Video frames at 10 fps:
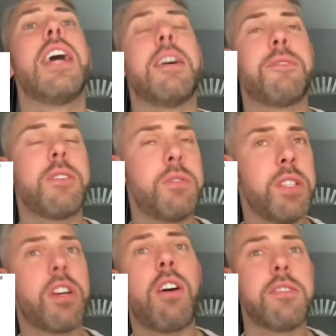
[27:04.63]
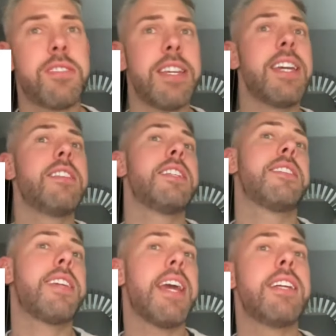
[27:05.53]
And for those of you that can't see it, this
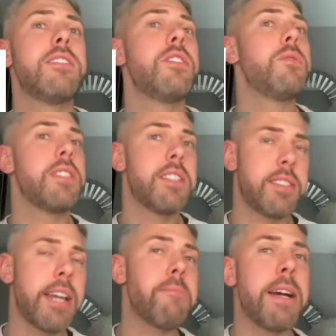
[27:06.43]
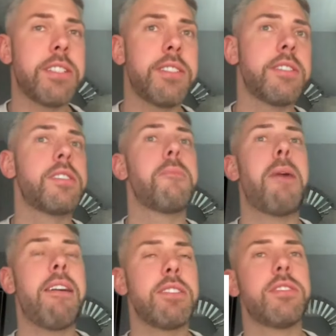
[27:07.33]
again, using the same matches as
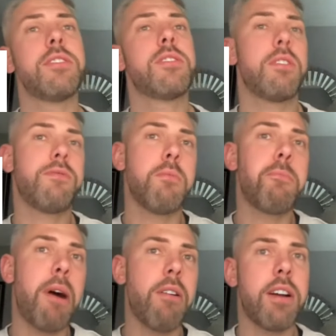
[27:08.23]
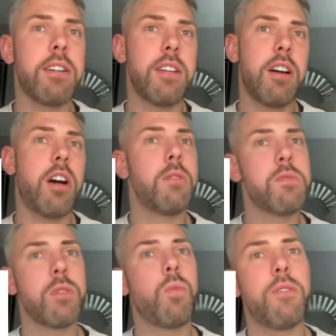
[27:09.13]
comparison. So from Borough at home
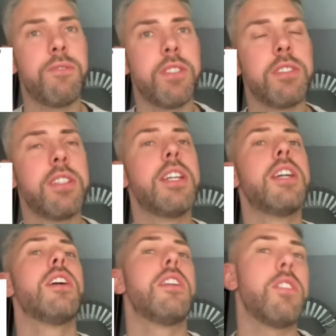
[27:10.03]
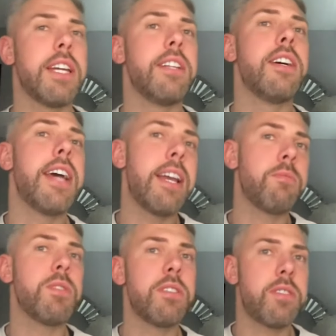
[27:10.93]
to Watford, looking at
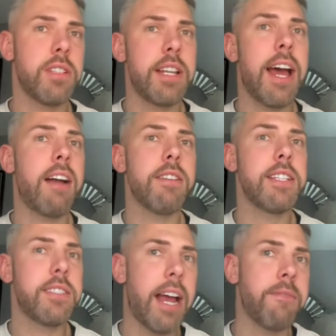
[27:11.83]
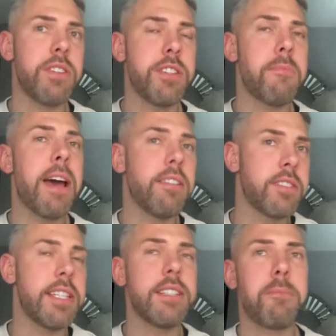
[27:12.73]
Edwards and Harris, averaging them out and
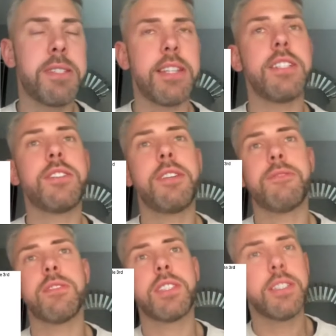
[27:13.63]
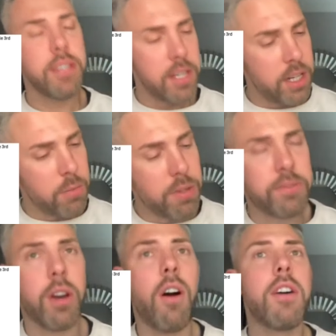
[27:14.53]
seeing the percentage differences, we've
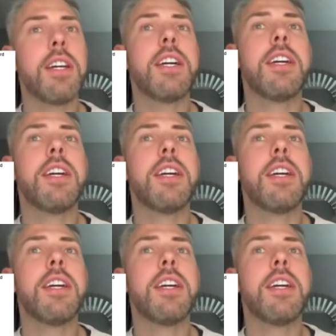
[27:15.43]
got